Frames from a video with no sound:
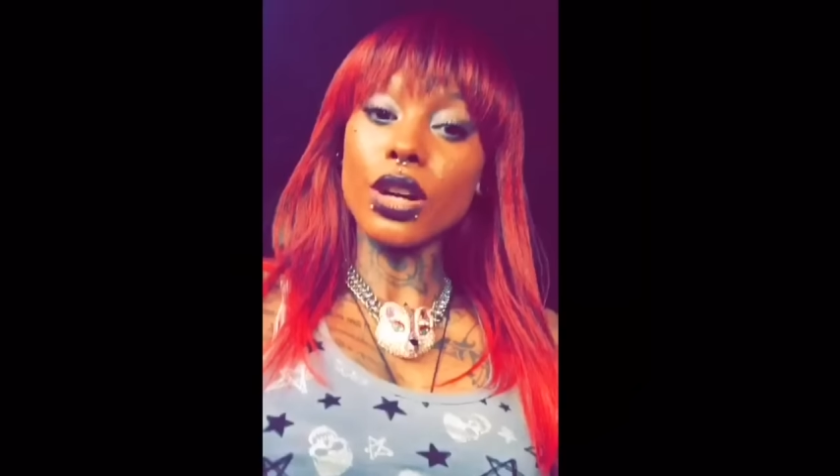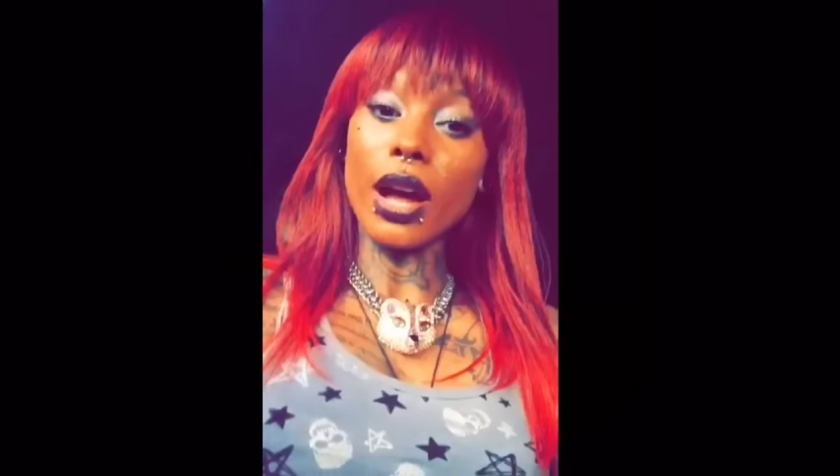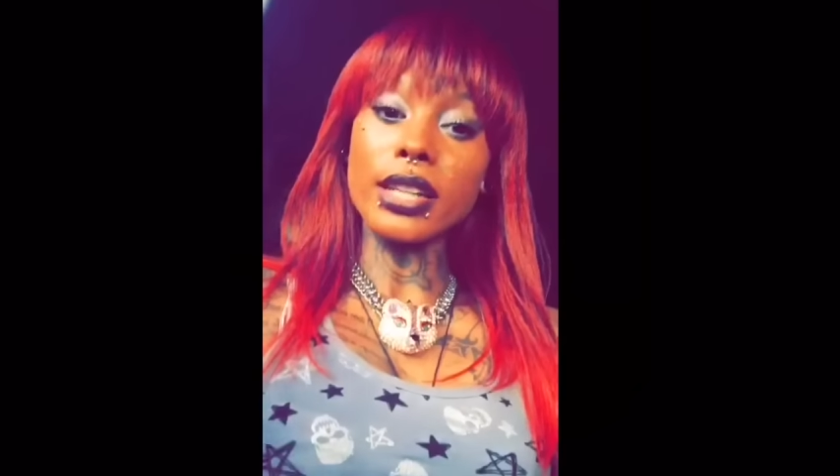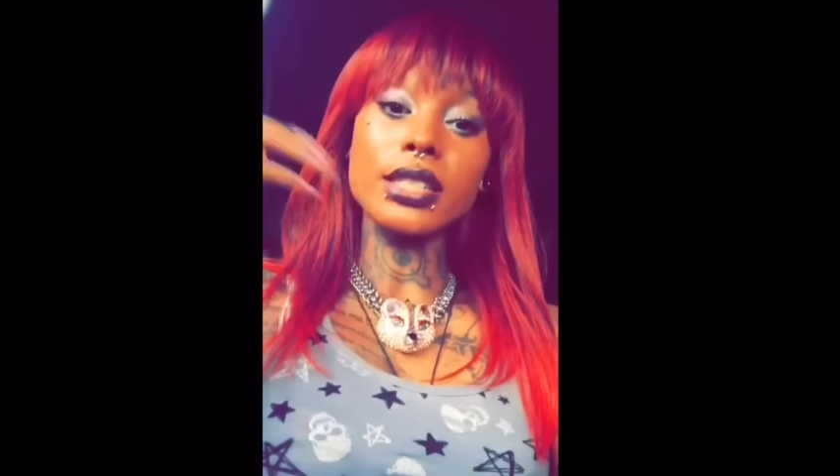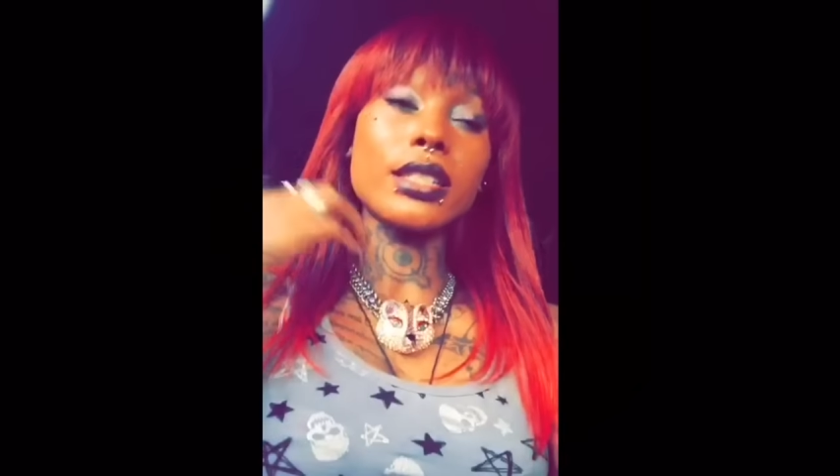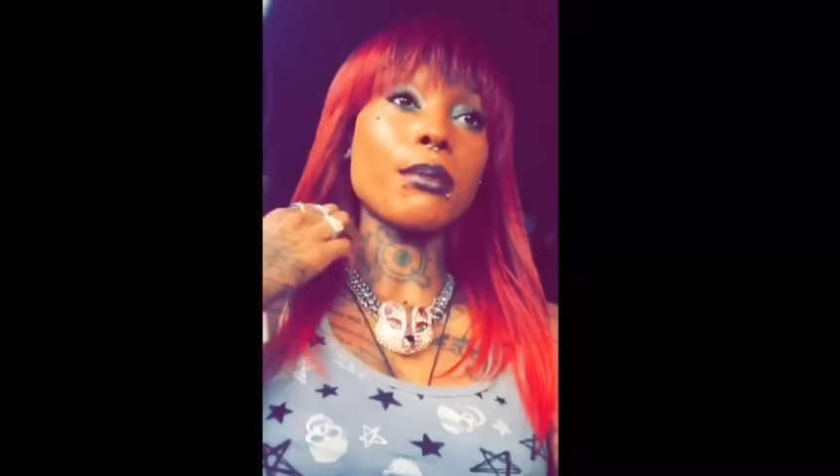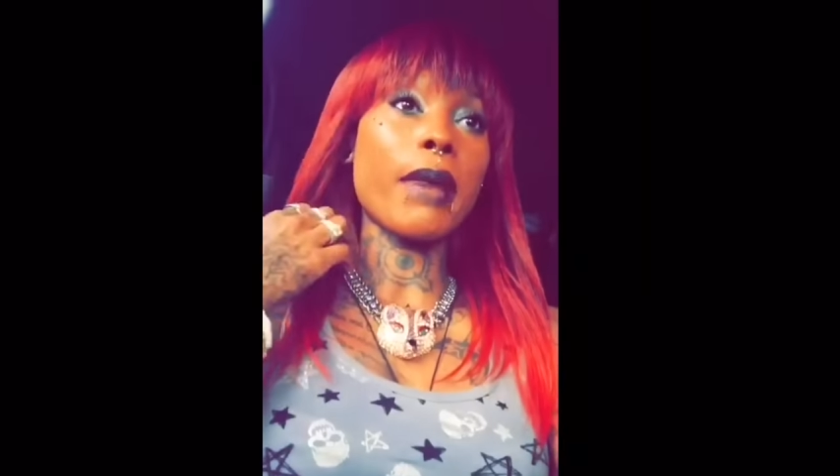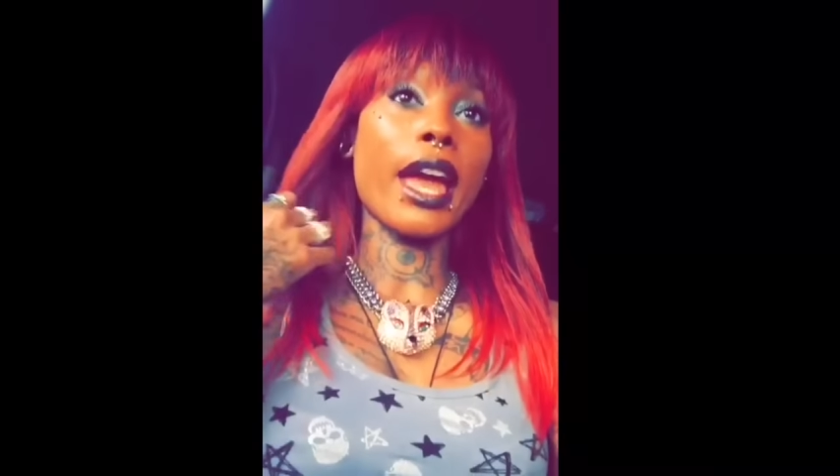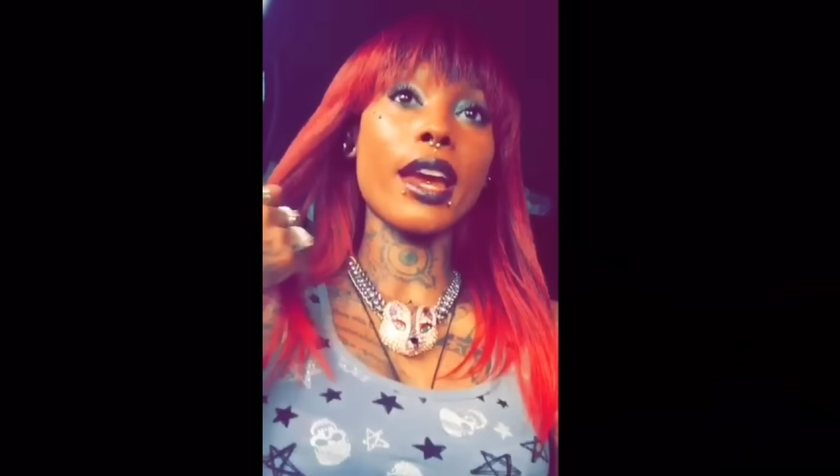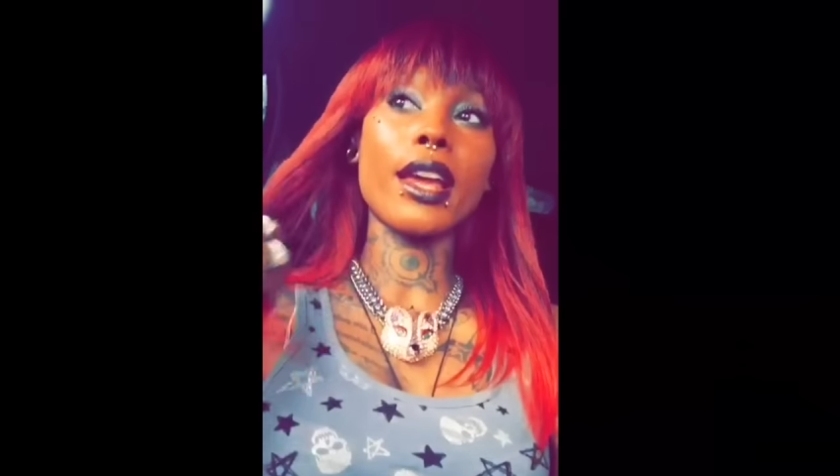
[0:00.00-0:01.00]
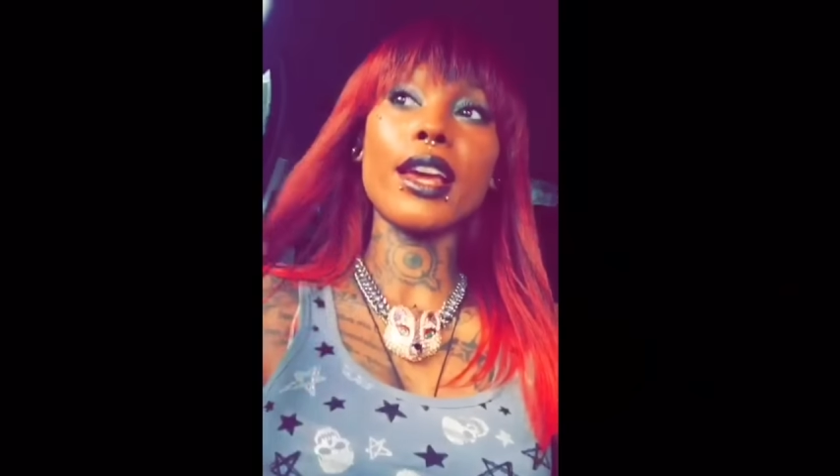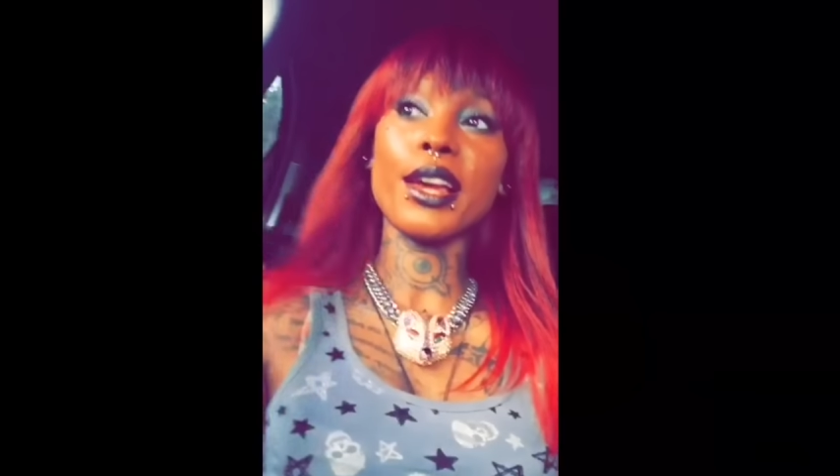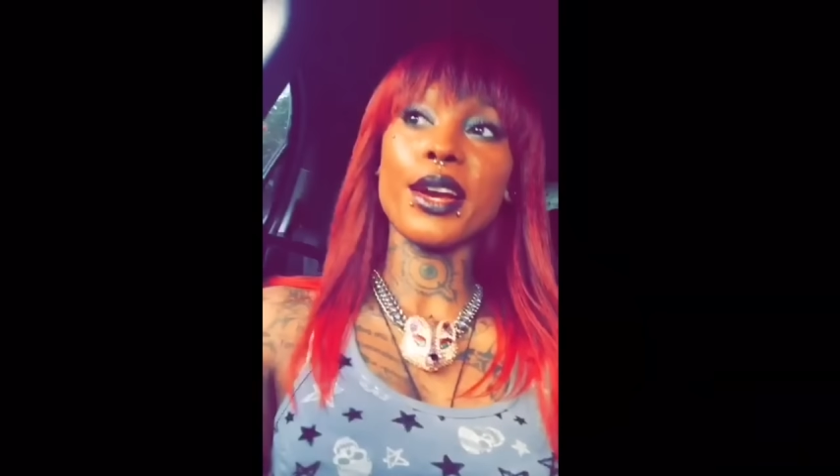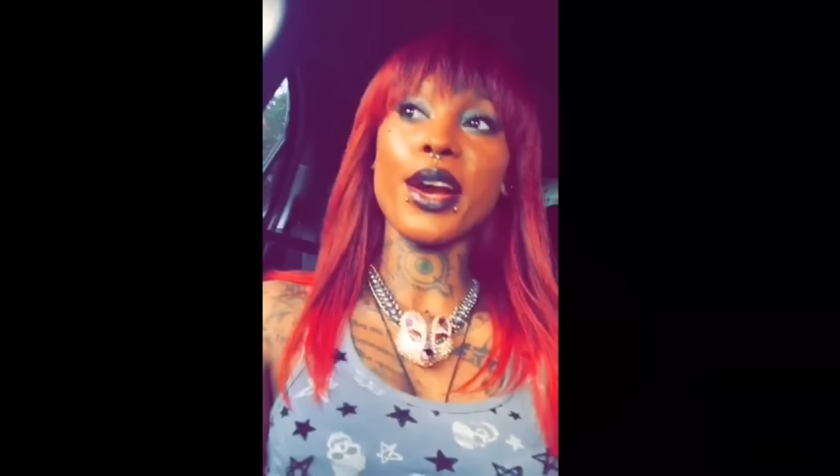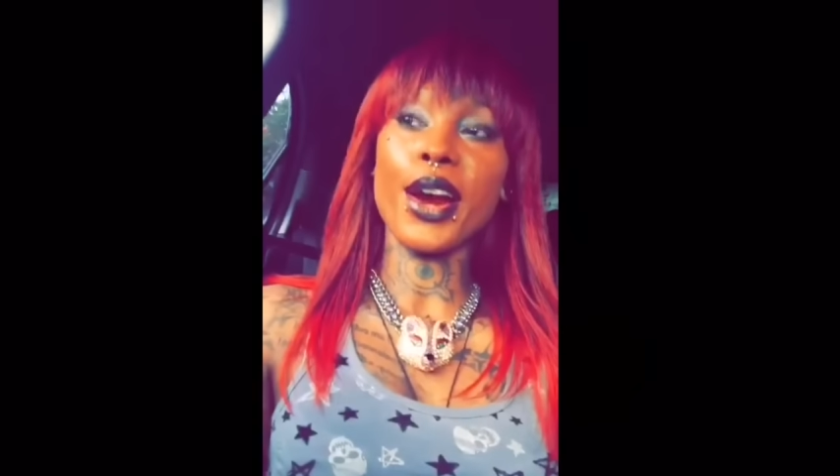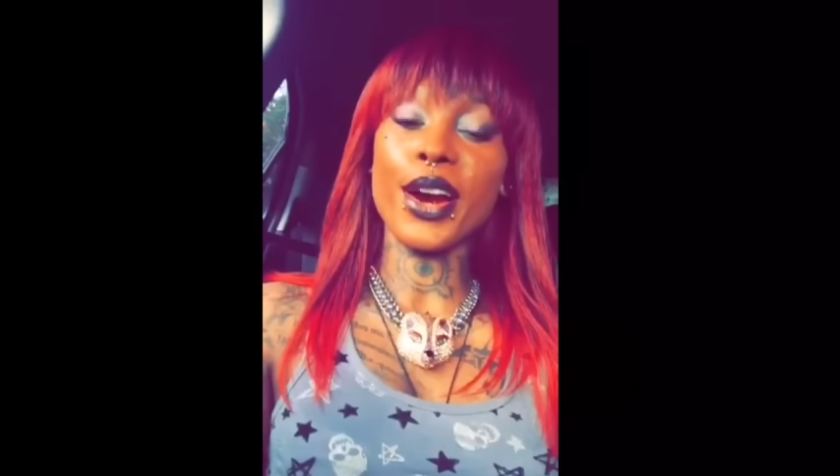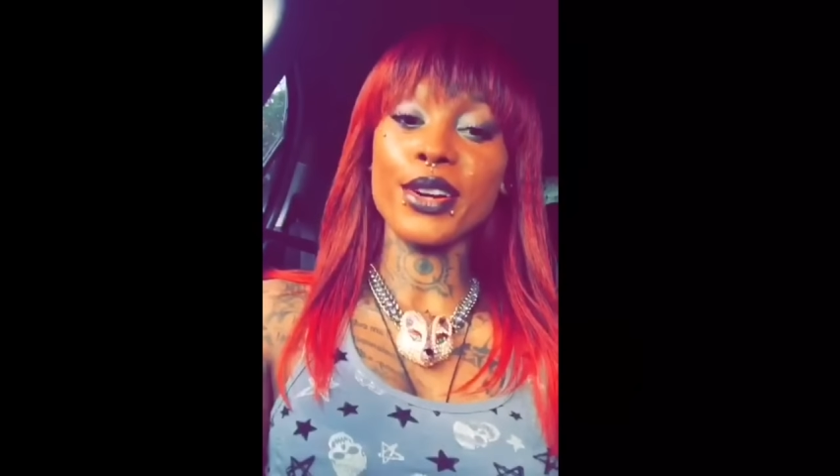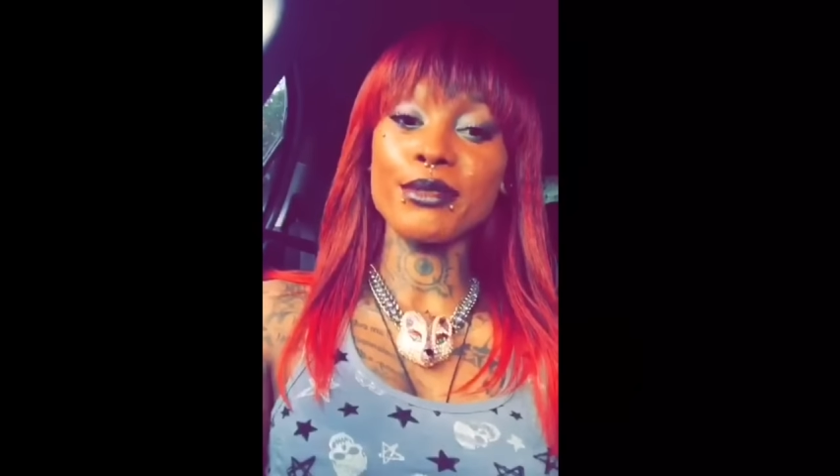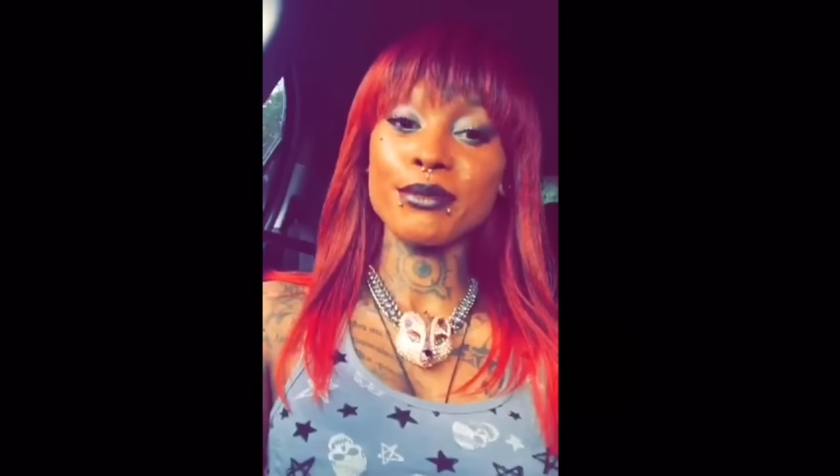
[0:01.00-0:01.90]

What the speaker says: I just made it here.